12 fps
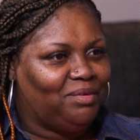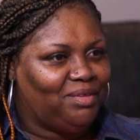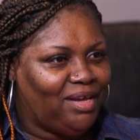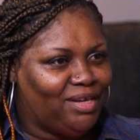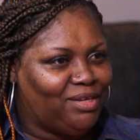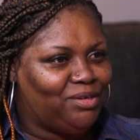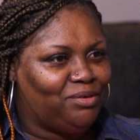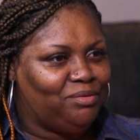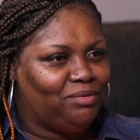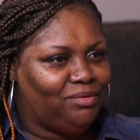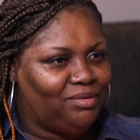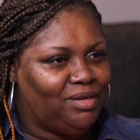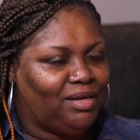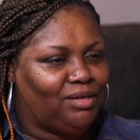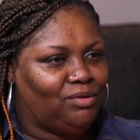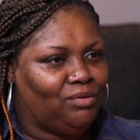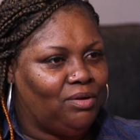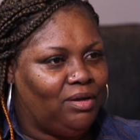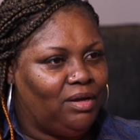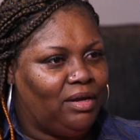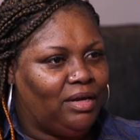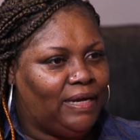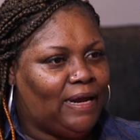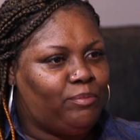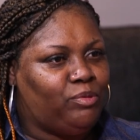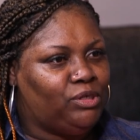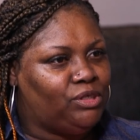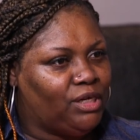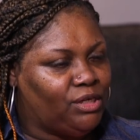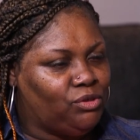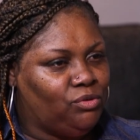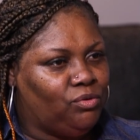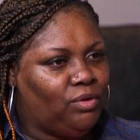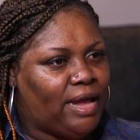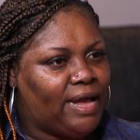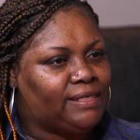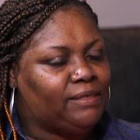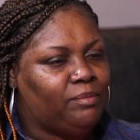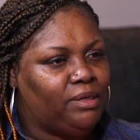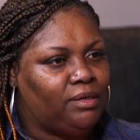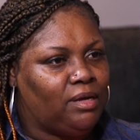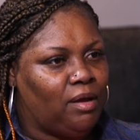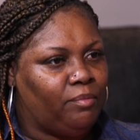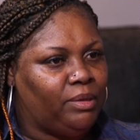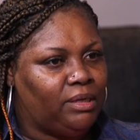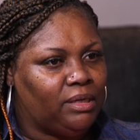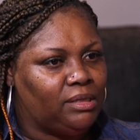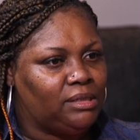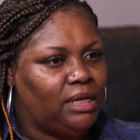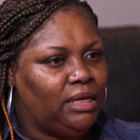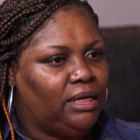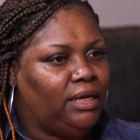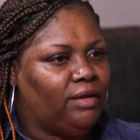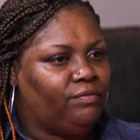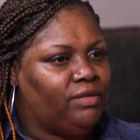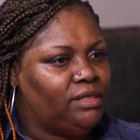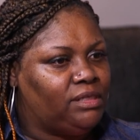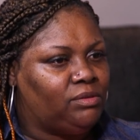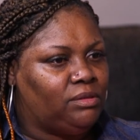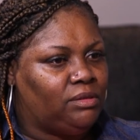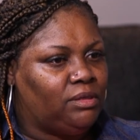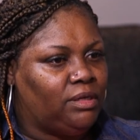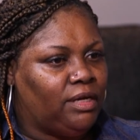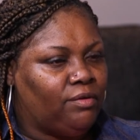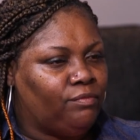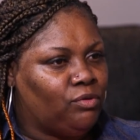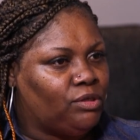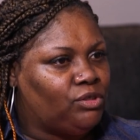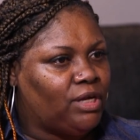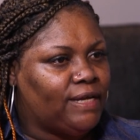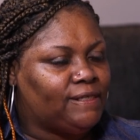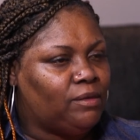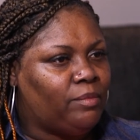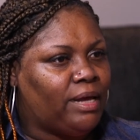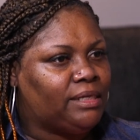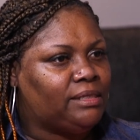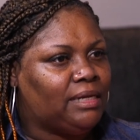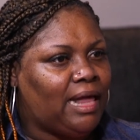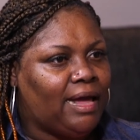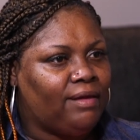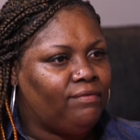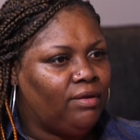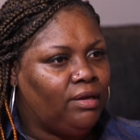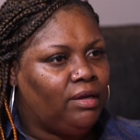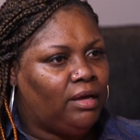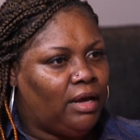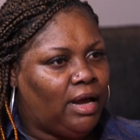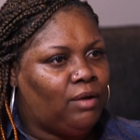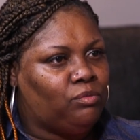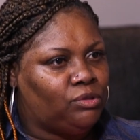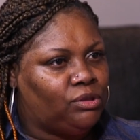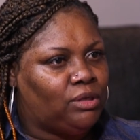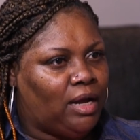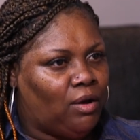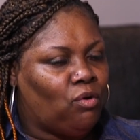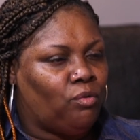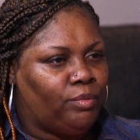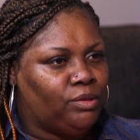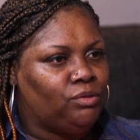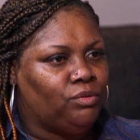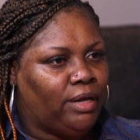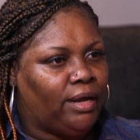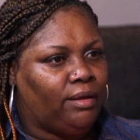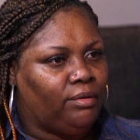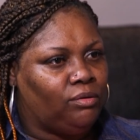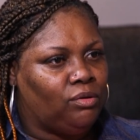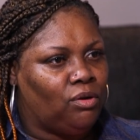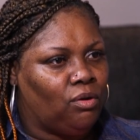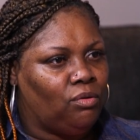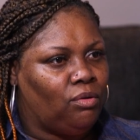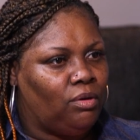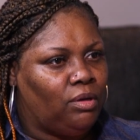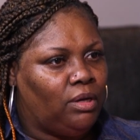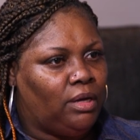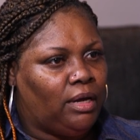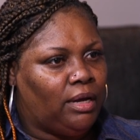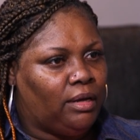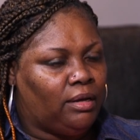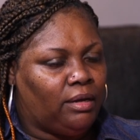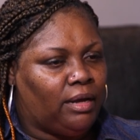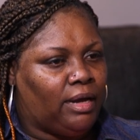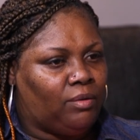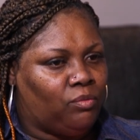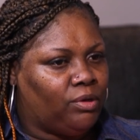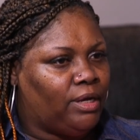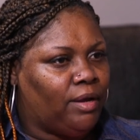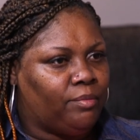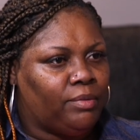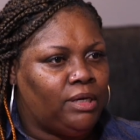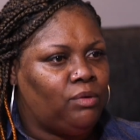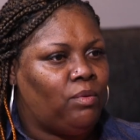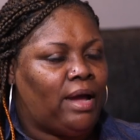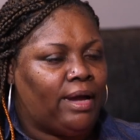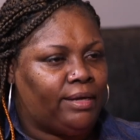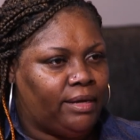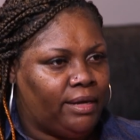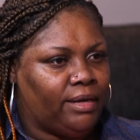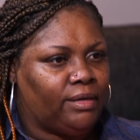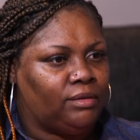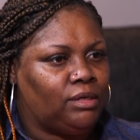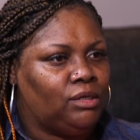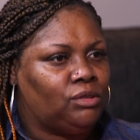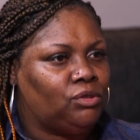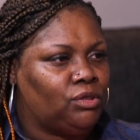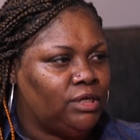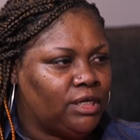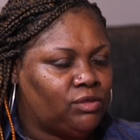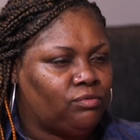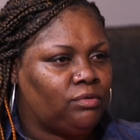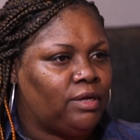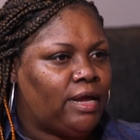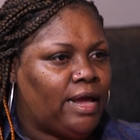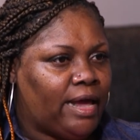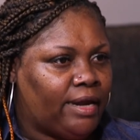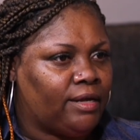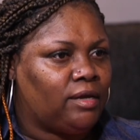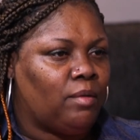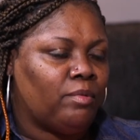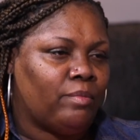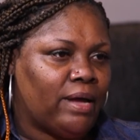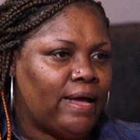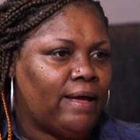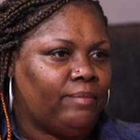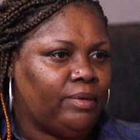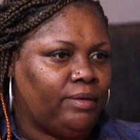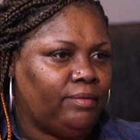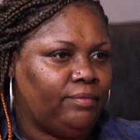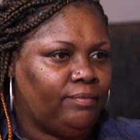Thank you. Thank you. And I appreciate you asking me to come because if this interview could change somebody's life, I hope it do that, you know. I want to help any way I can to the next addict coming behind me.